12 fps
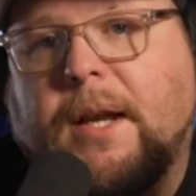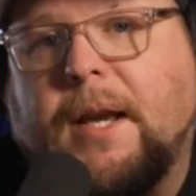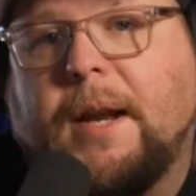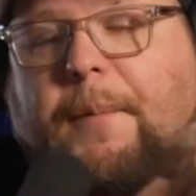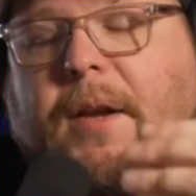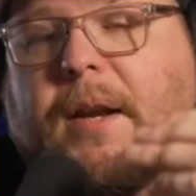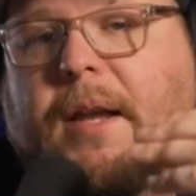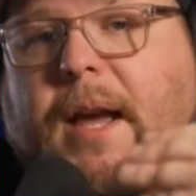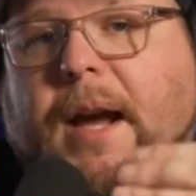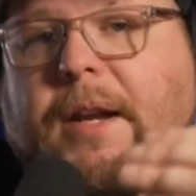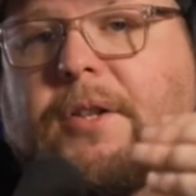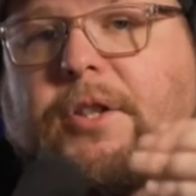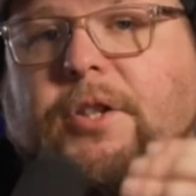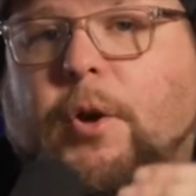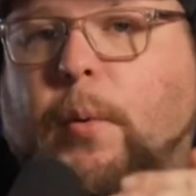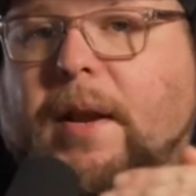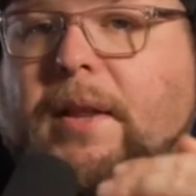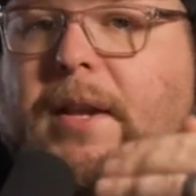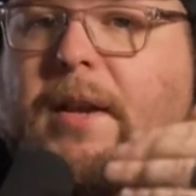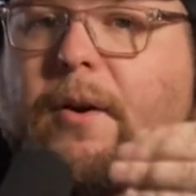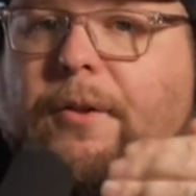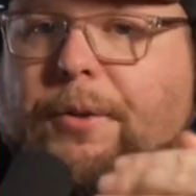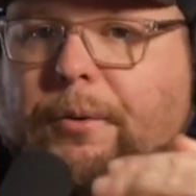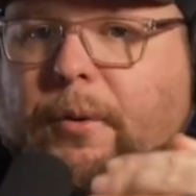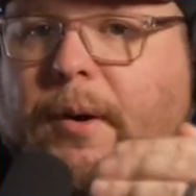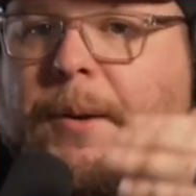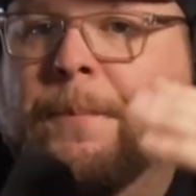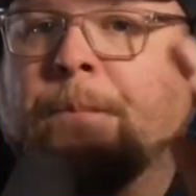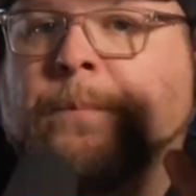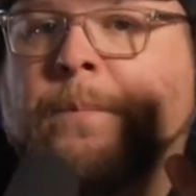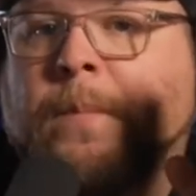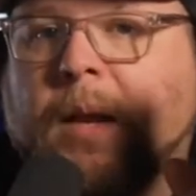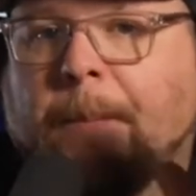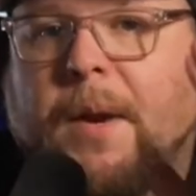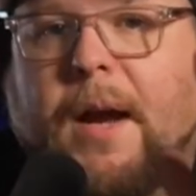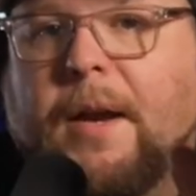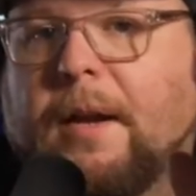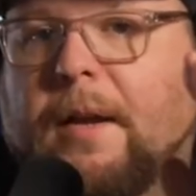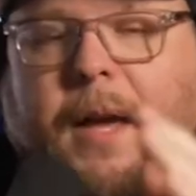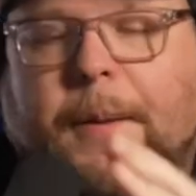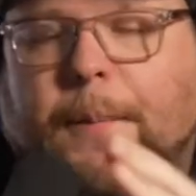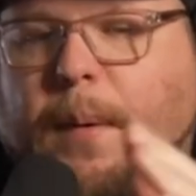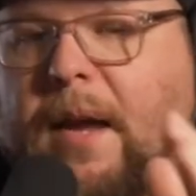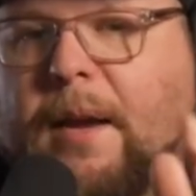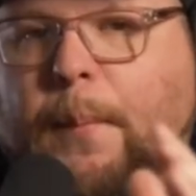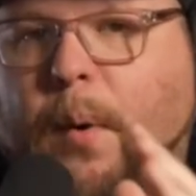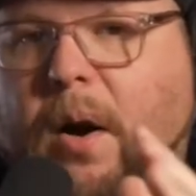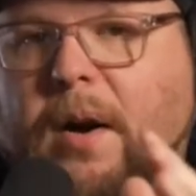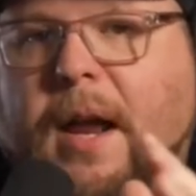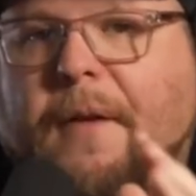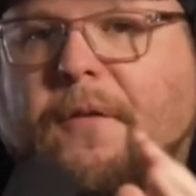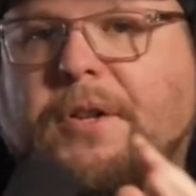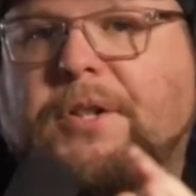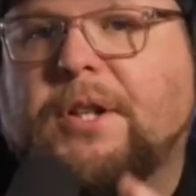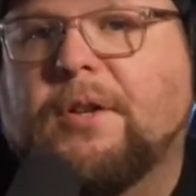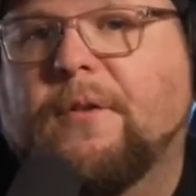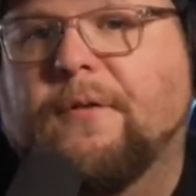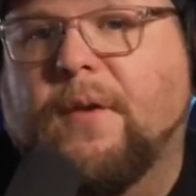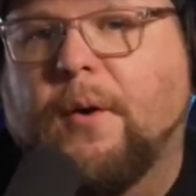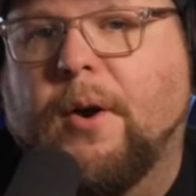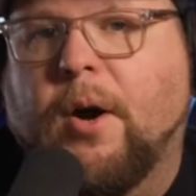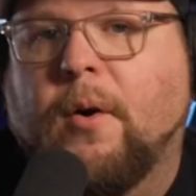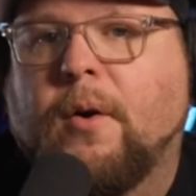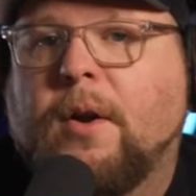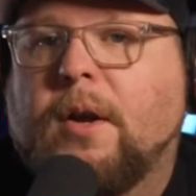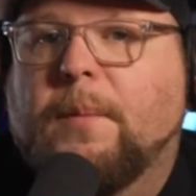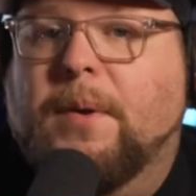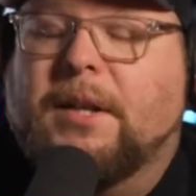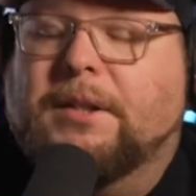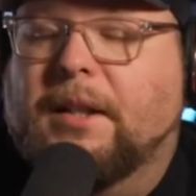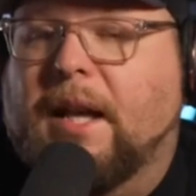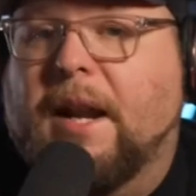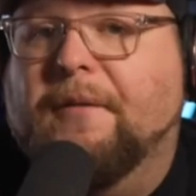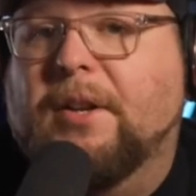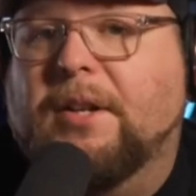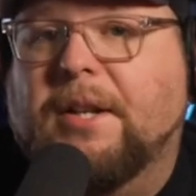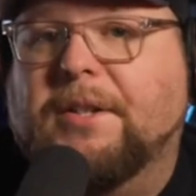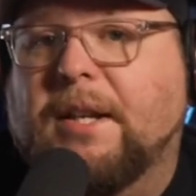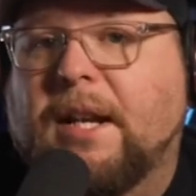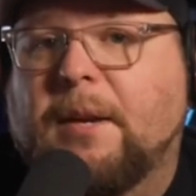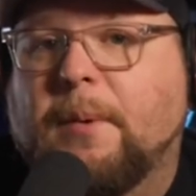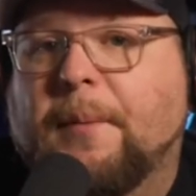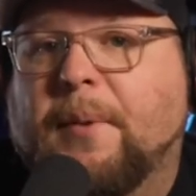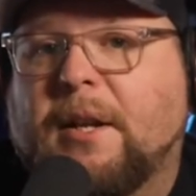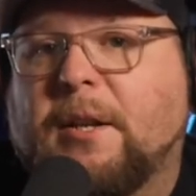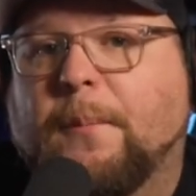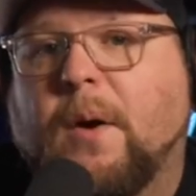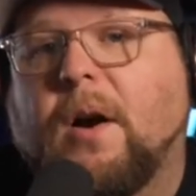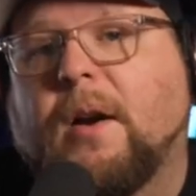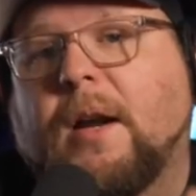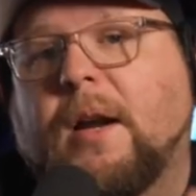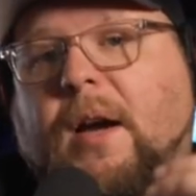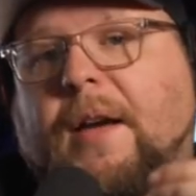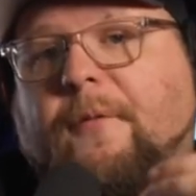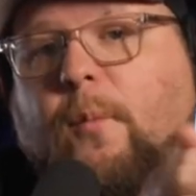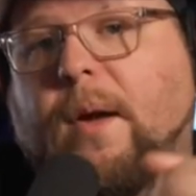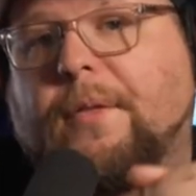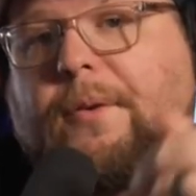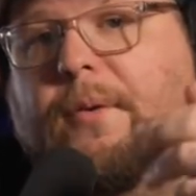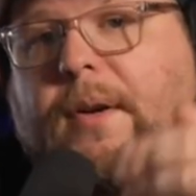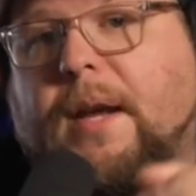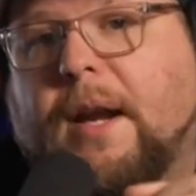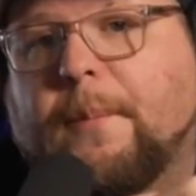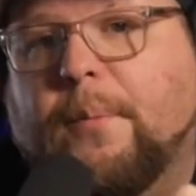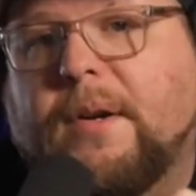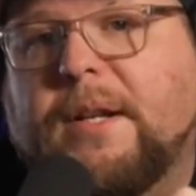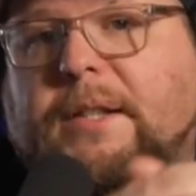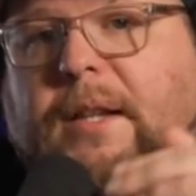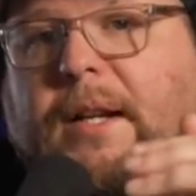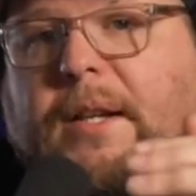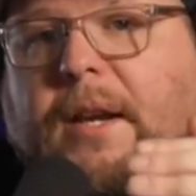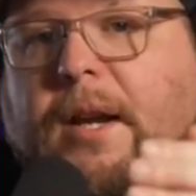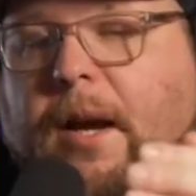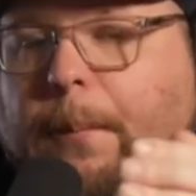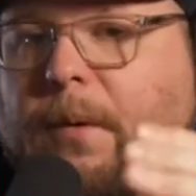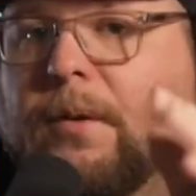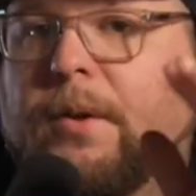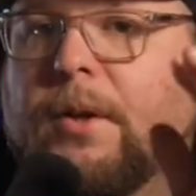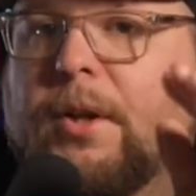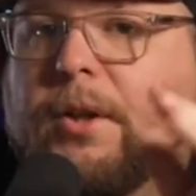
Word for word: And I'm going to kind of just quickly go through it I'm not gonna like pick apart every single photo because a lot of it doesn't need to be picked apart. Now I have went through and kind of pre-selected a couple